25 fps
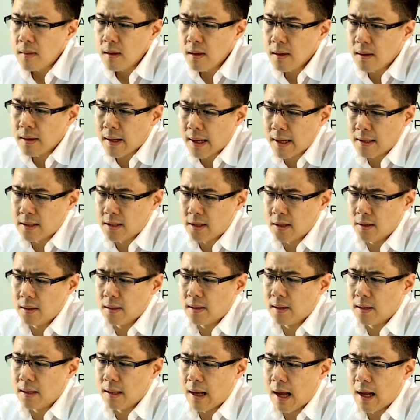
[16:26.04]
Okay, so
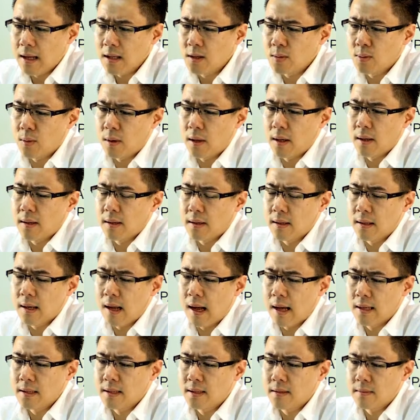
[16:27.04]
the
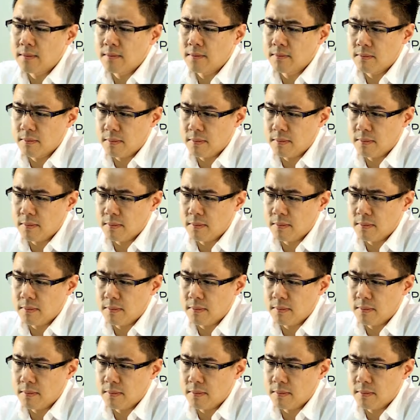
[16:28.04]
last